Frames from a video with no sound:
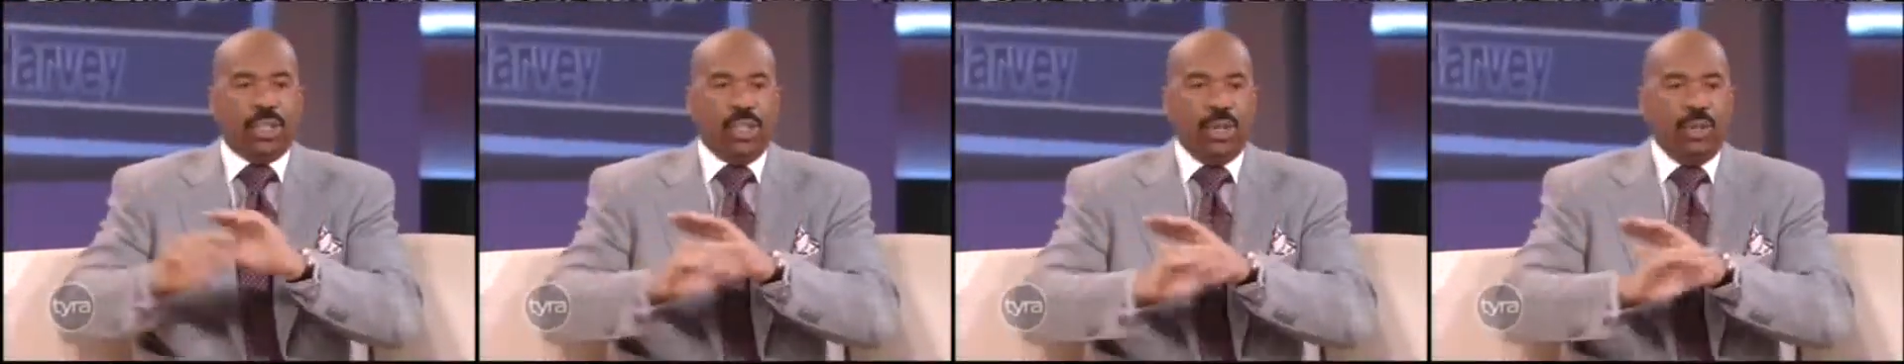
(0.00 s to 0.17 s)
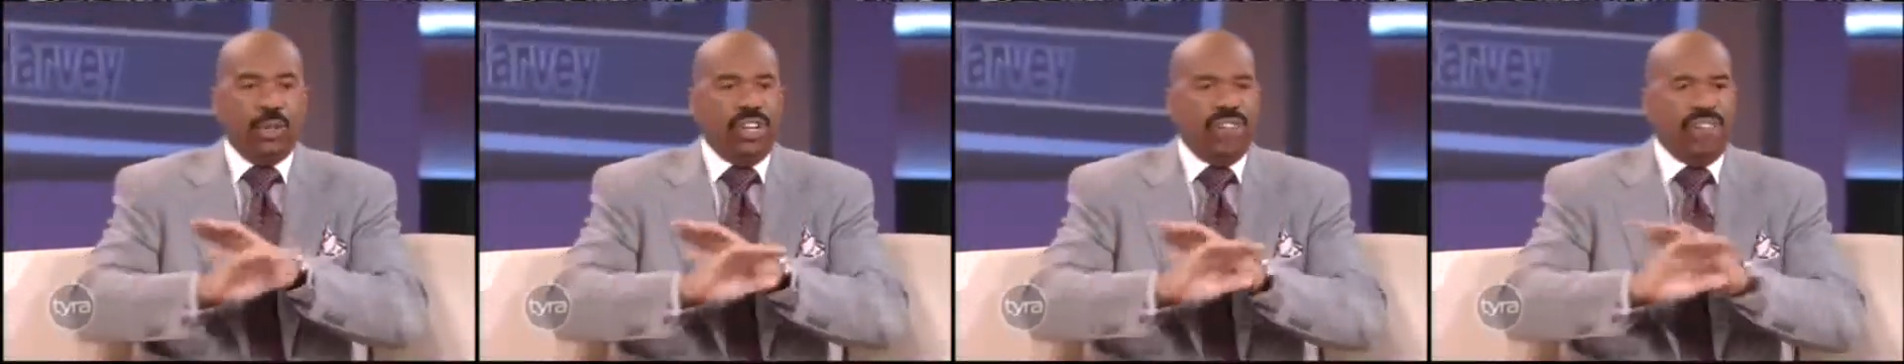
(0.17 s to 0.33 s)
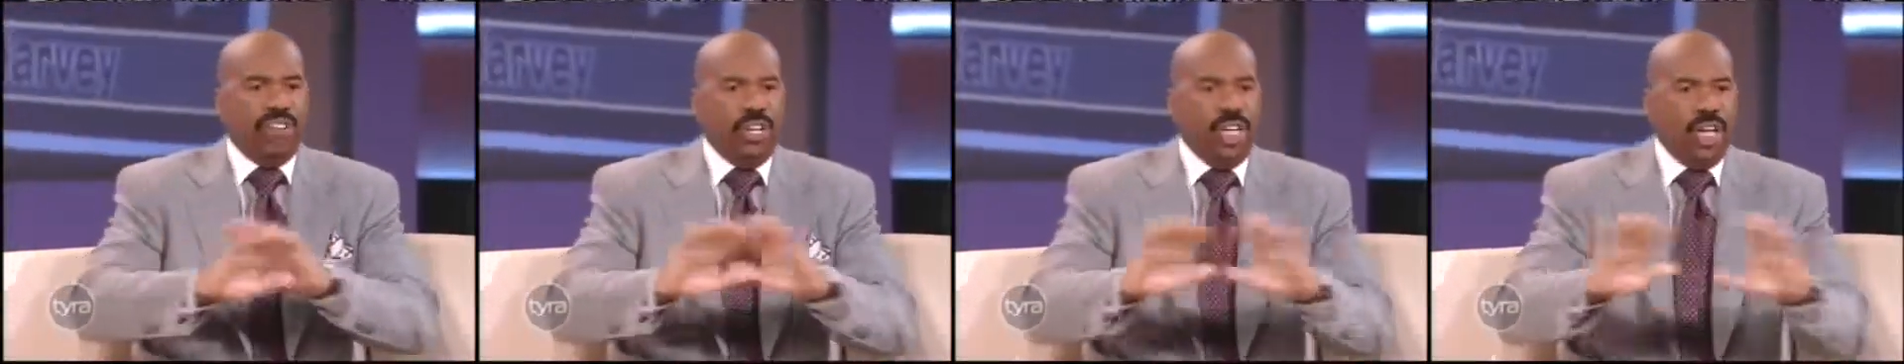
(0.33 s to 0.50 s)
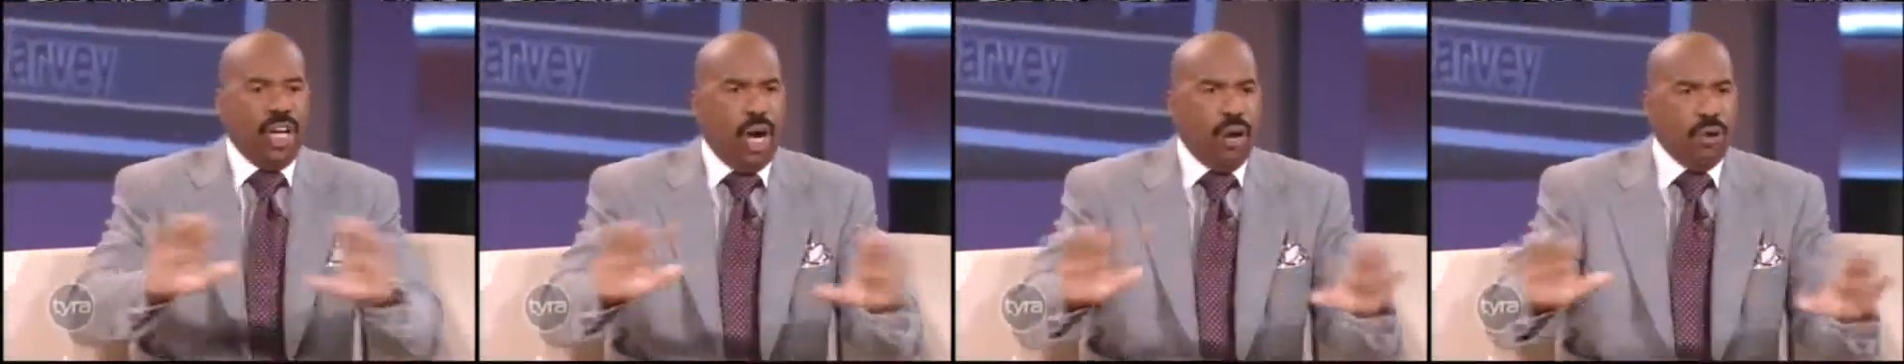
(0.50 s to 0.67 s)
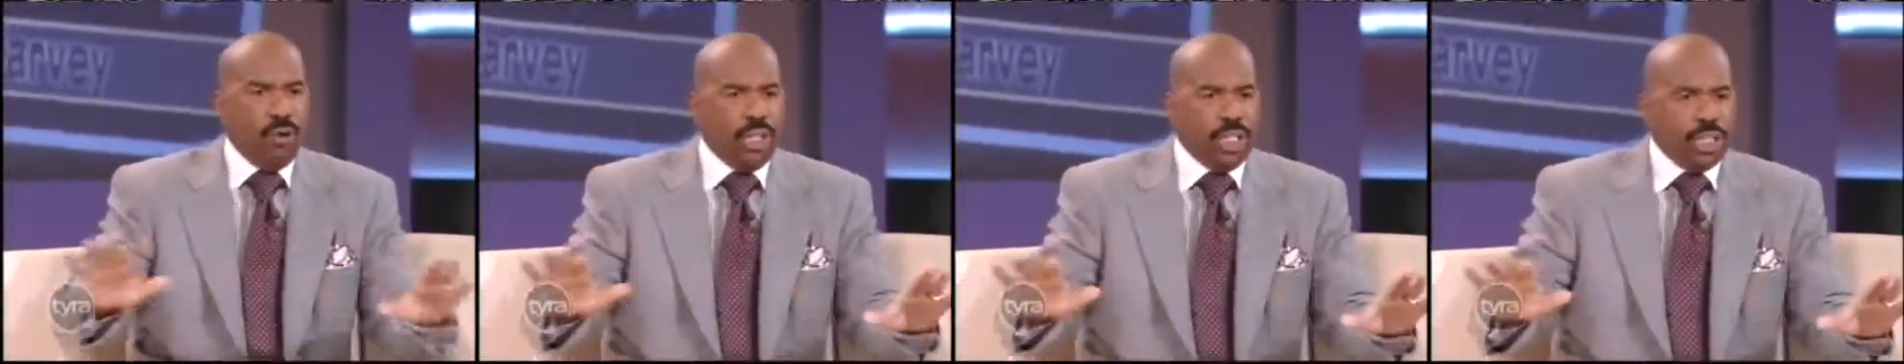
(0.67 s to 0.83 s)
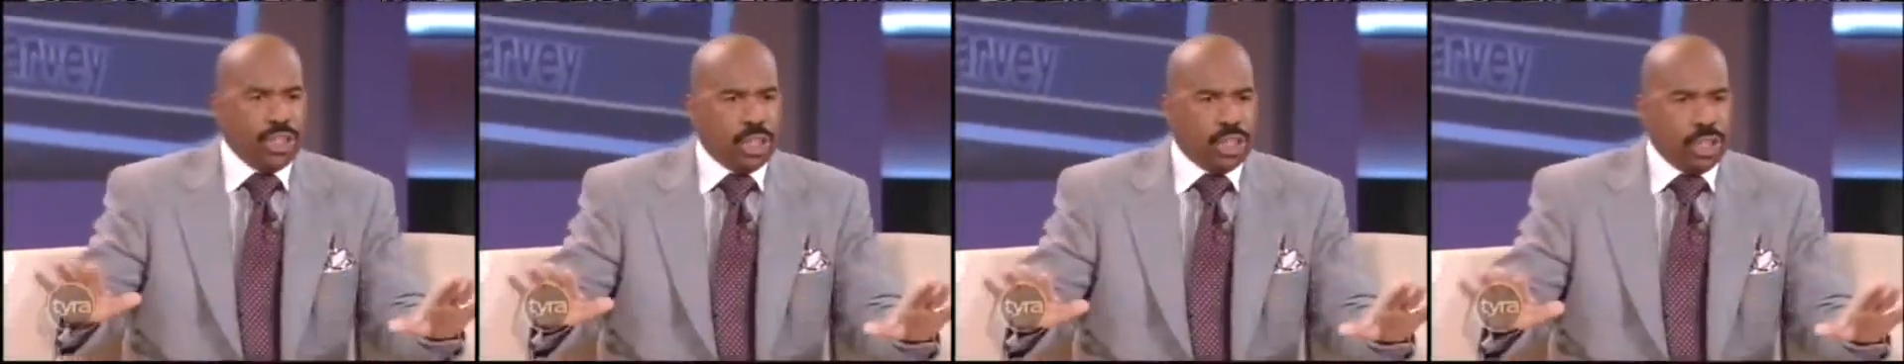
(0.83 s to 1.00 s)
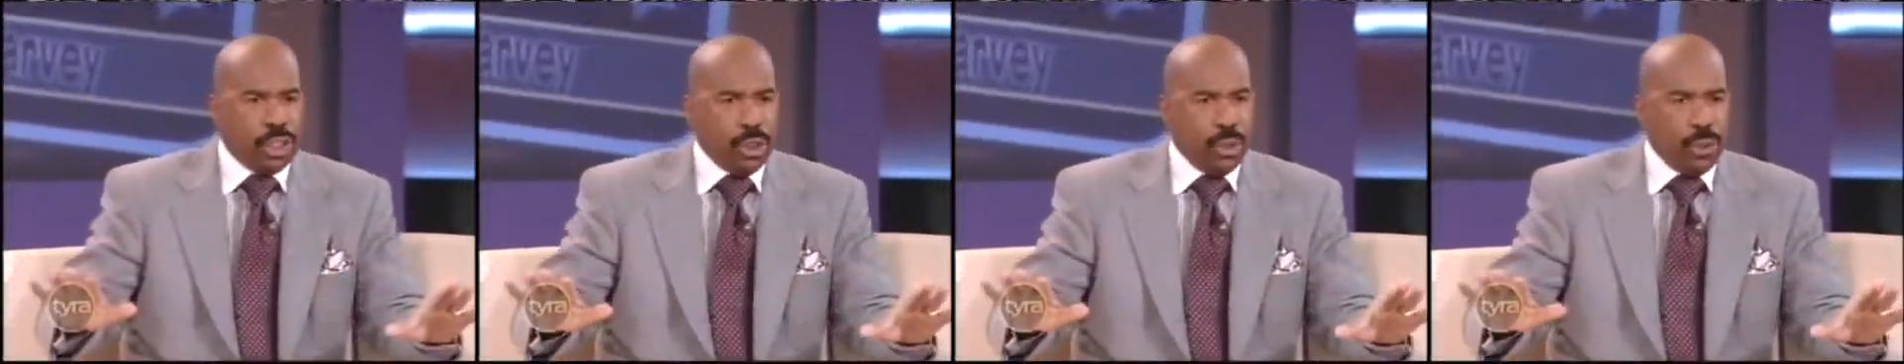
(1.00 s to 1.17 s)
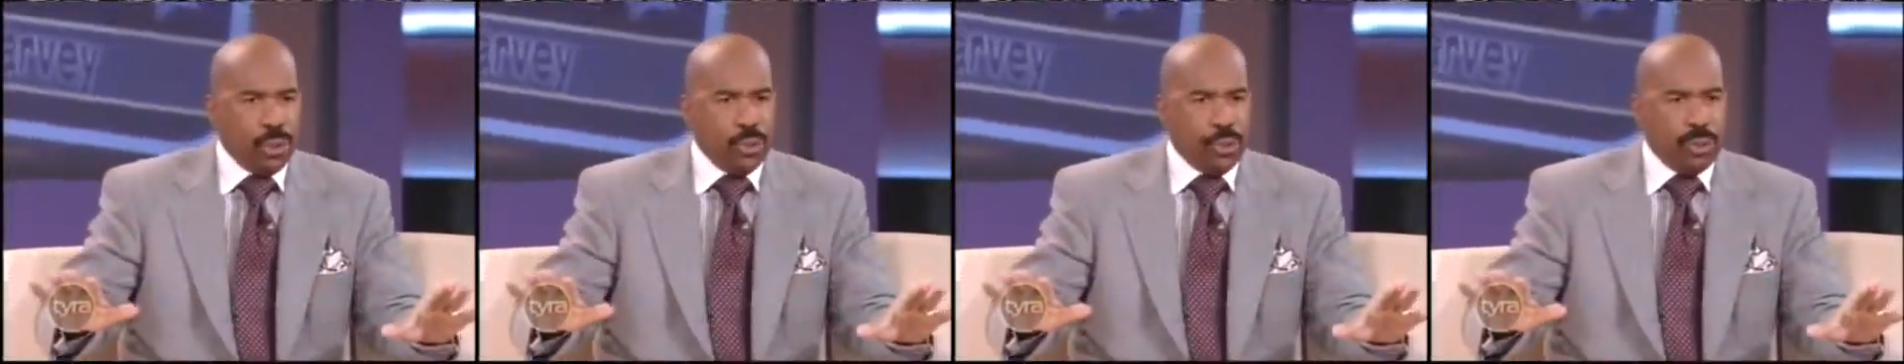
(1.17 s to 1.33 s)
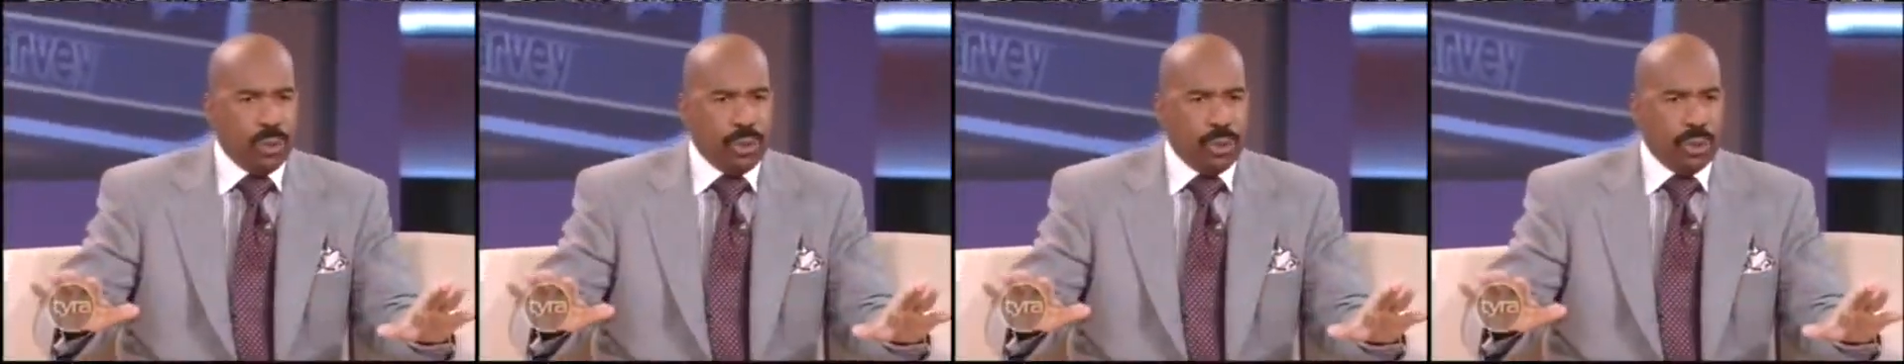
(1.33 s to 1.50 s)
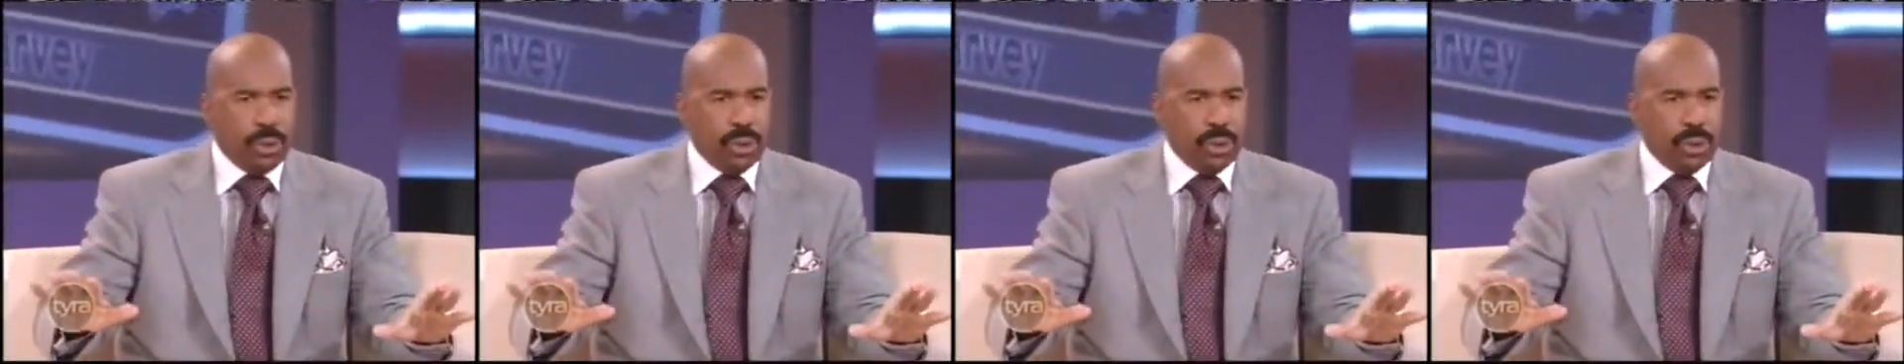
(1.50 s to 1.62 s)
You don't even know this dude. You